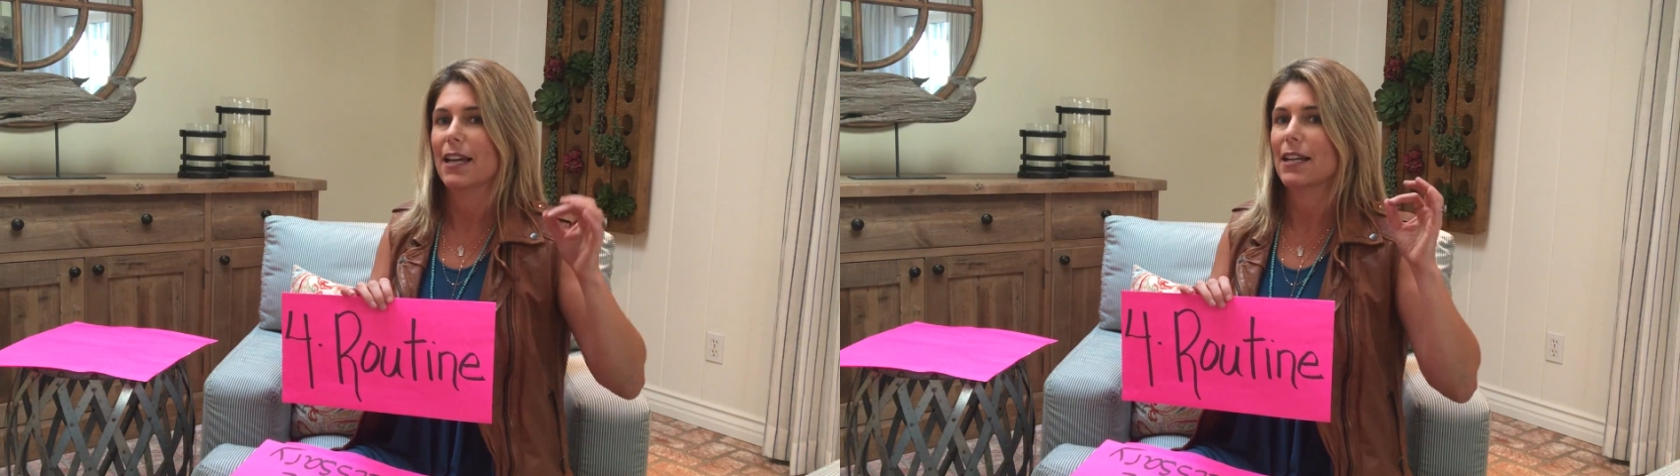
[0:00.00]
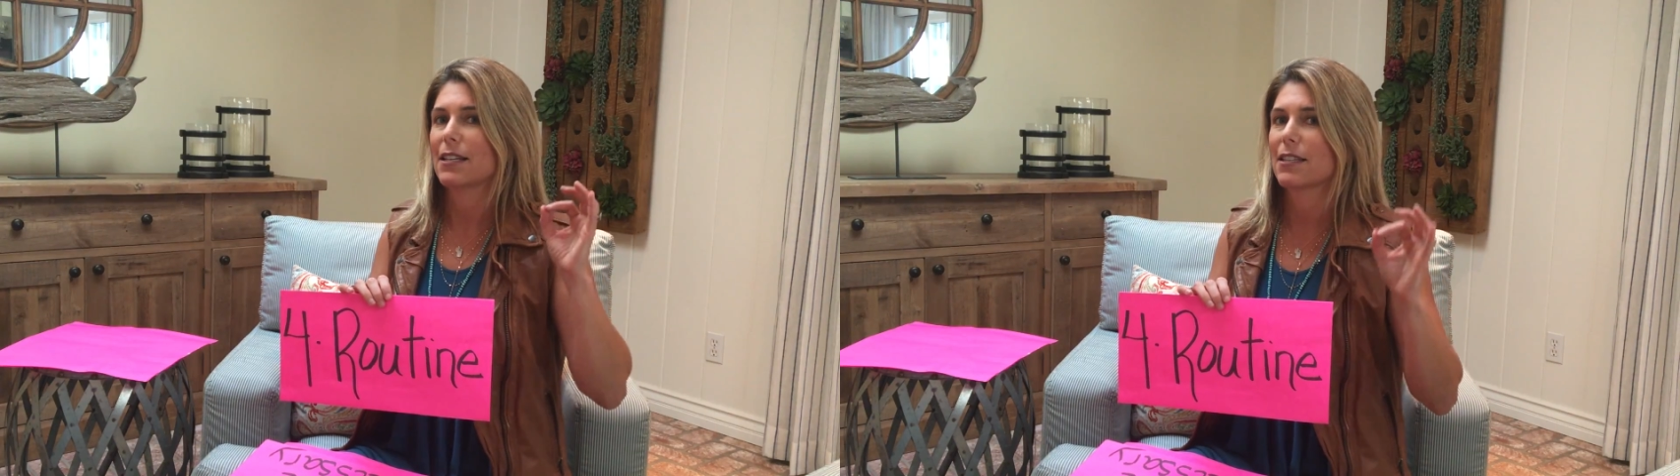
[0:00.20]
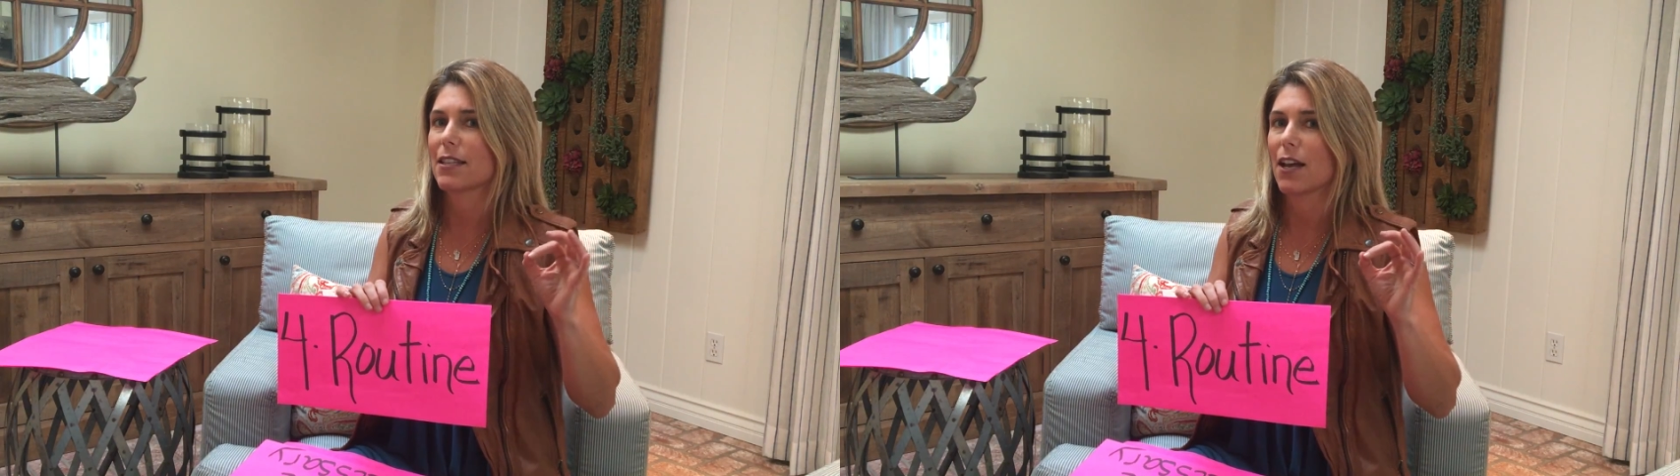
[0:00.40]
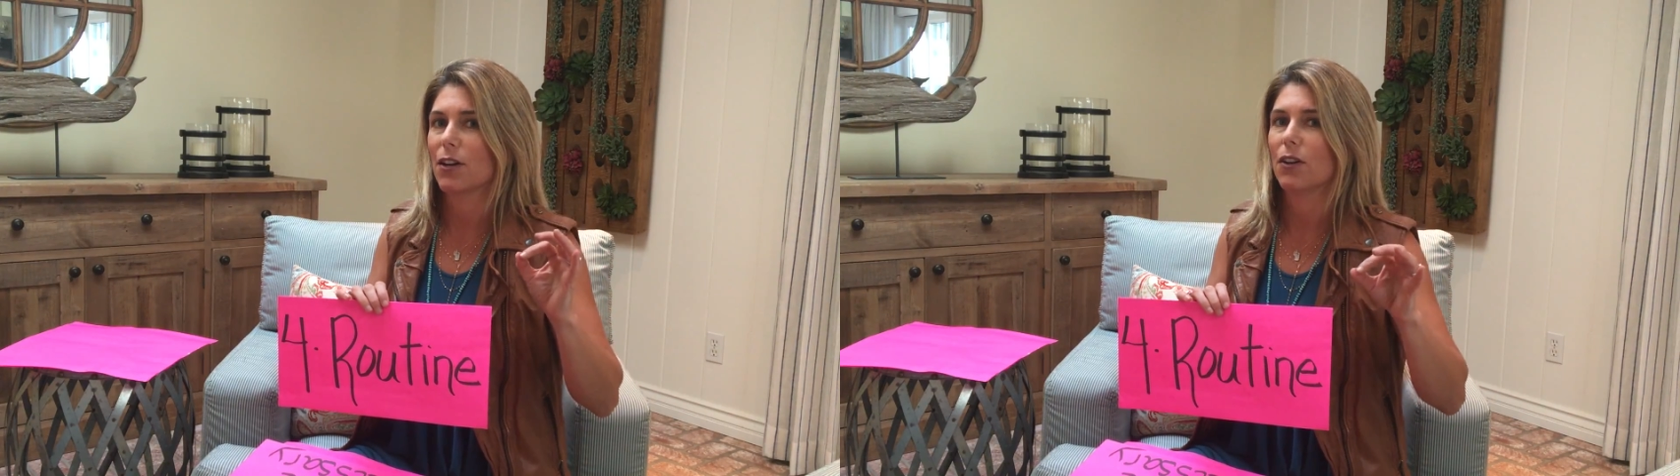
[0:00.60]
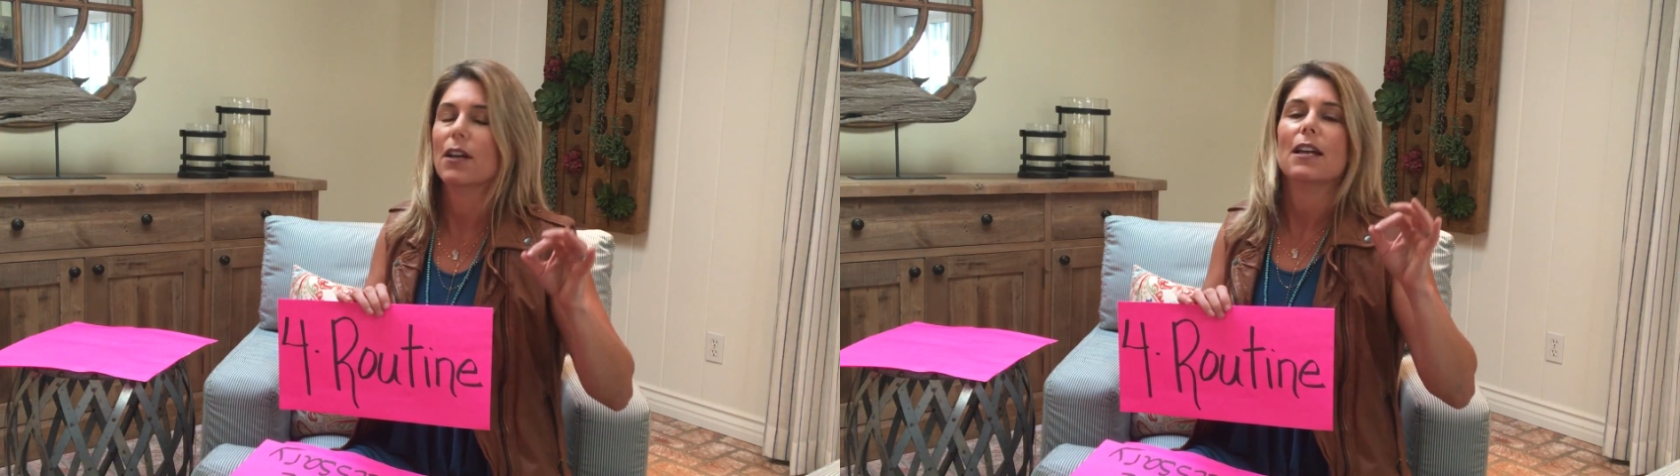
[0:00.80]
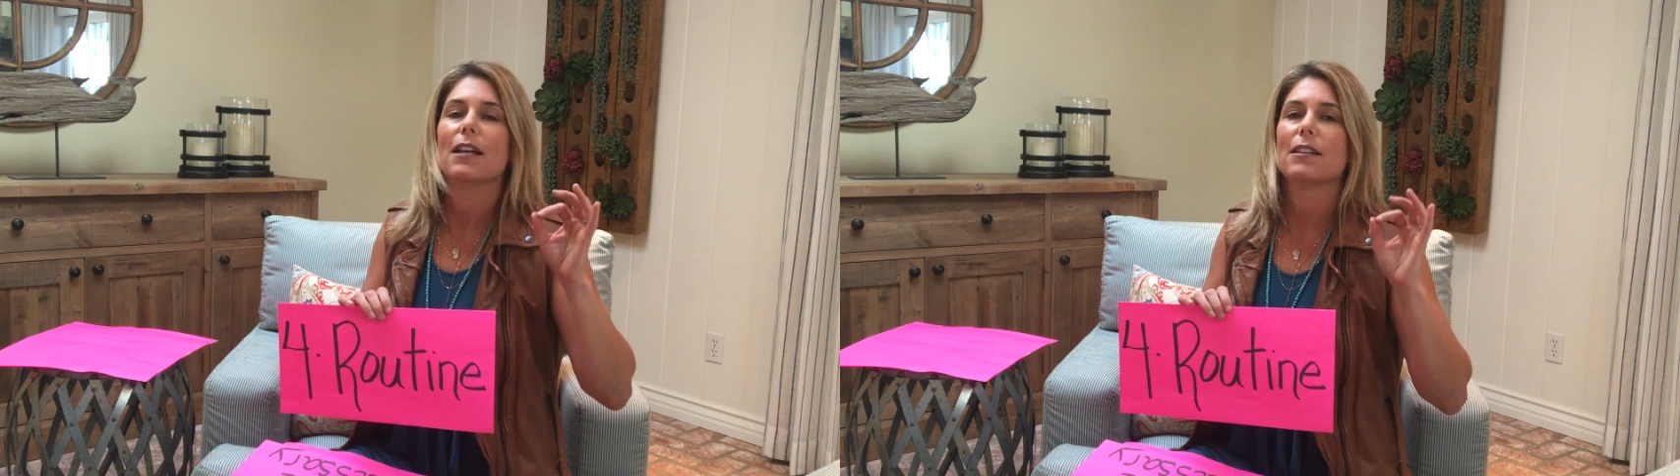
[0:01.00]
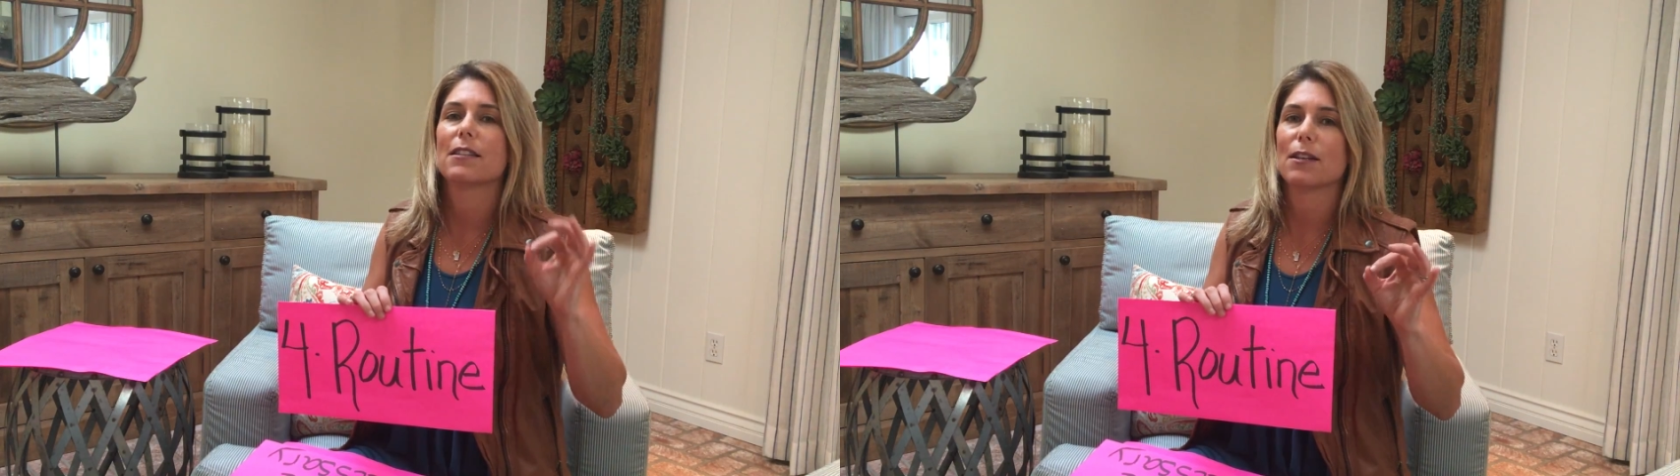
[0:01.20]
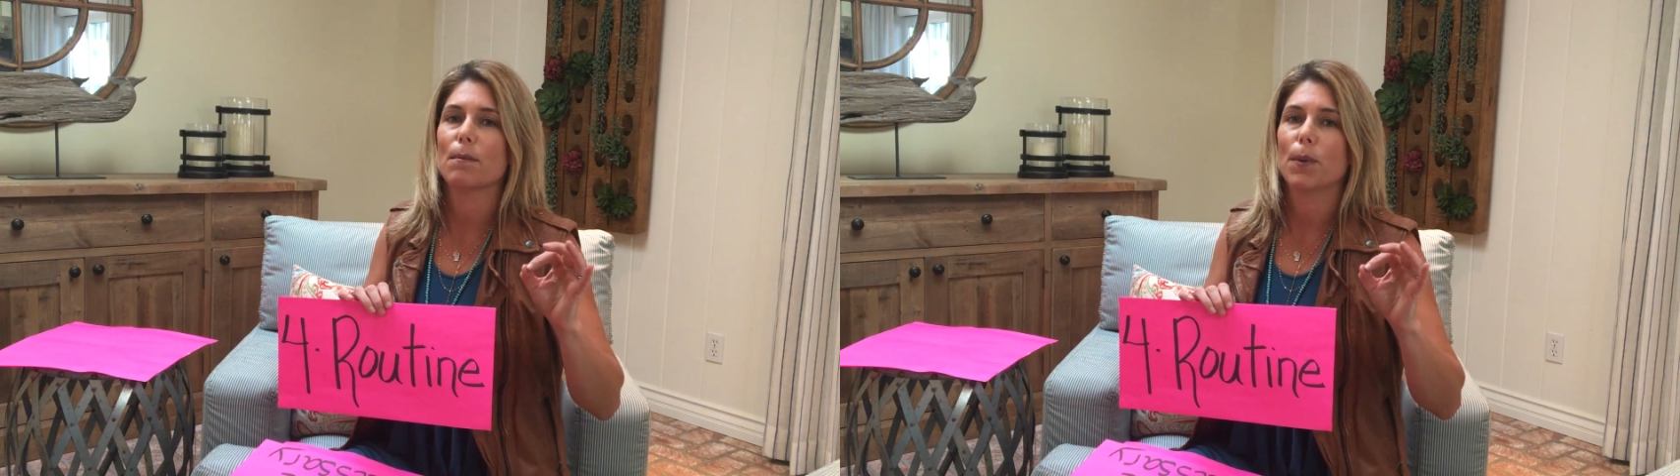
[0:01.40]
It's subtle, it's
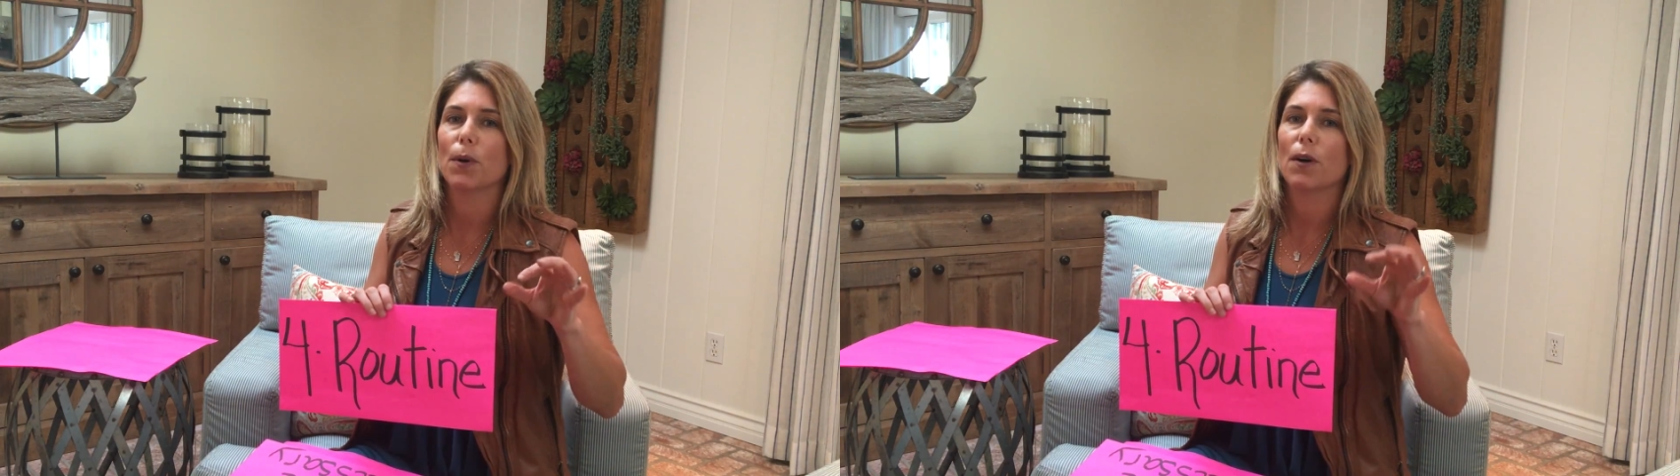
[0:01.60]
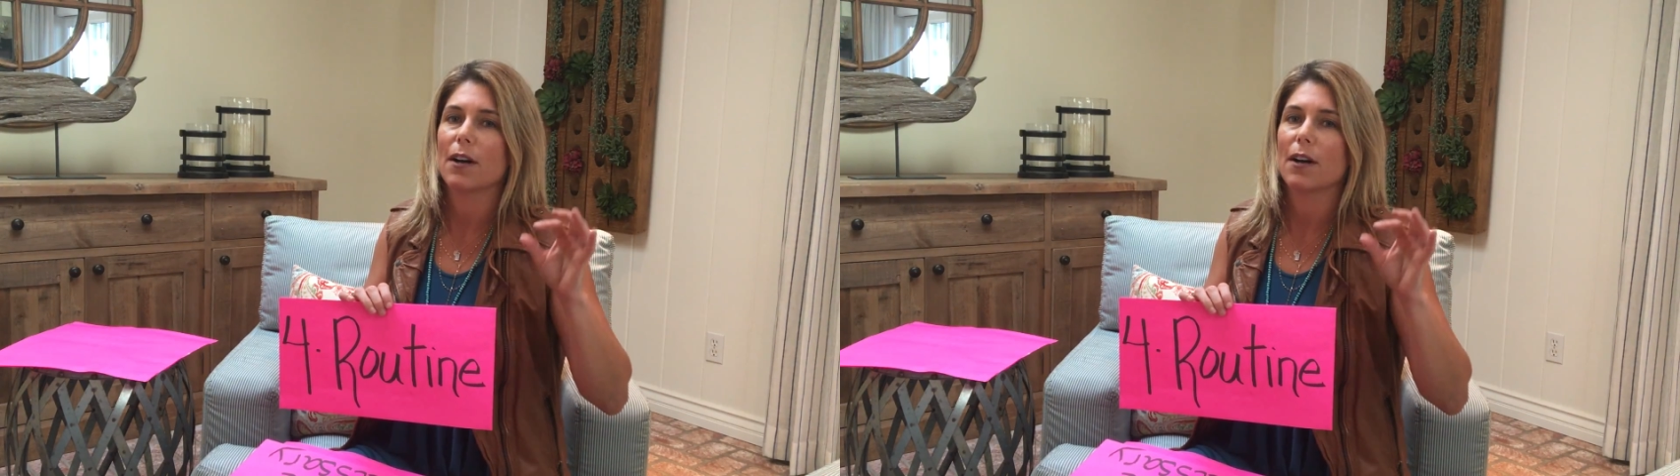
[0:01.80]
simple,